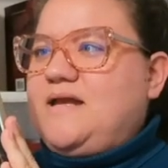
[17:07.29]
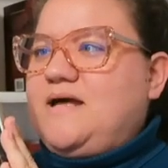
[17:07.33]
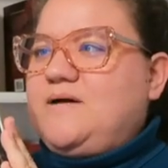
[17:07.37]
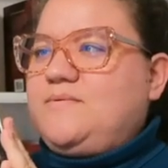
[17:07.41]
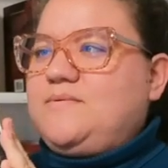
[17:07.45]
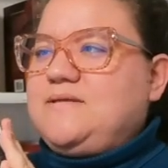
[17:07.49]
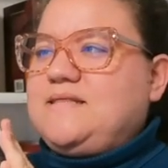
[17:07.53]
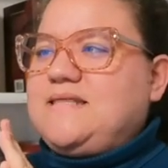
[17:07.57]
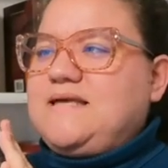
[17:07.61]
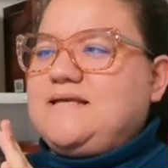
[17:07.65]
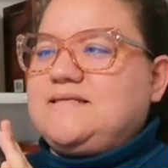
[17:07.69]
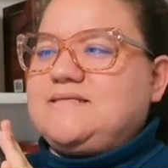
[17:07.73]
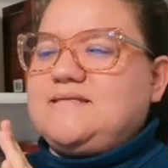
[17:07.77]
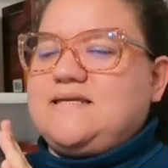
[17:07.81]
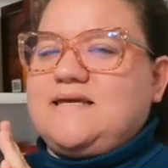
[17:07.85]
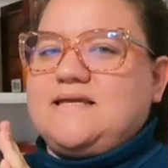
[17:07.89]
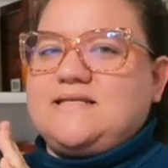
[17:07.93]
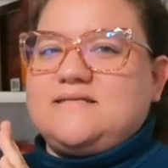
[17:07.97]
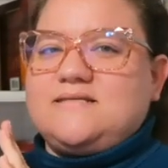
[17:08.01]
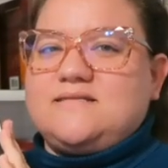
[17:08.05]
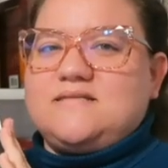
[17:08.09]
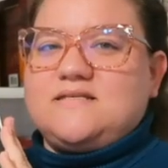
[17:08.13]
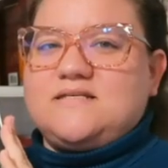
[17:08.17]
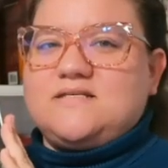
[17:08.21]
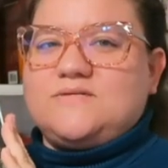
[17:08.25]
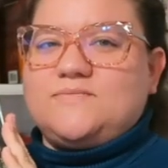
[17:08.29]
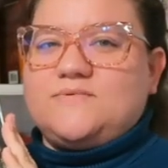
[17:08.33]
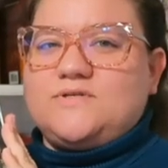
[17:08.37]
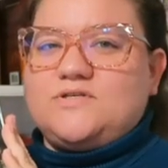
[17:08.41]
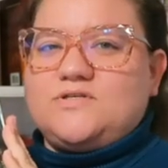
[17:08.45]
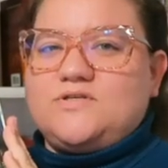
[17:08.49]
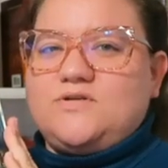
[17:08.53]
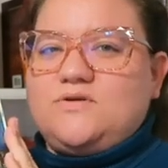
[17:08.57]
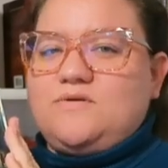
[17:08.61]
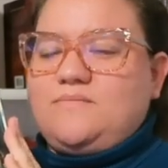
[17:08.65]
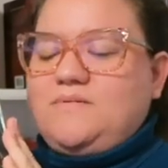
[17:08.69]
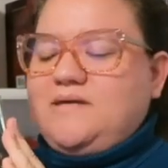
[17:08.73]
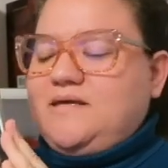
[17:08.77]
I would like to get to this one
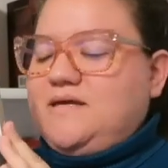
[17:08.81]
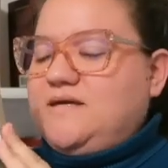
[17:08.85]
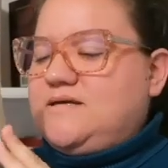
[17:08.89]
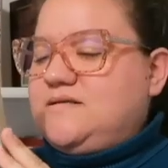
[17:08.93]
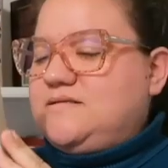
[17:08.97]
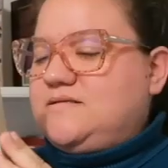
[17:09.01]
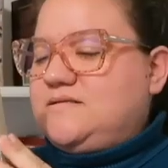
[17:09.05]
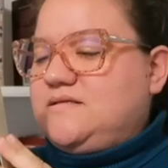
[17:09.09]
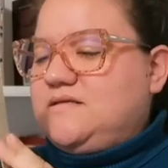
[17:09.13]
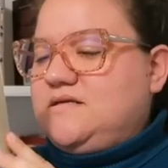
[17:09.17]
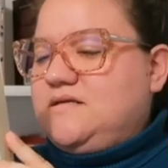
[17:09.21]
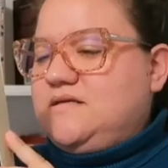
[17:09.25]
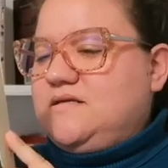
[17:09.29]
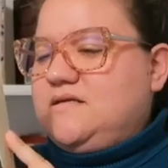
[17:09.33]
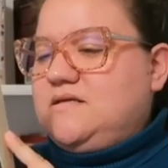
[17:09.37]
too, because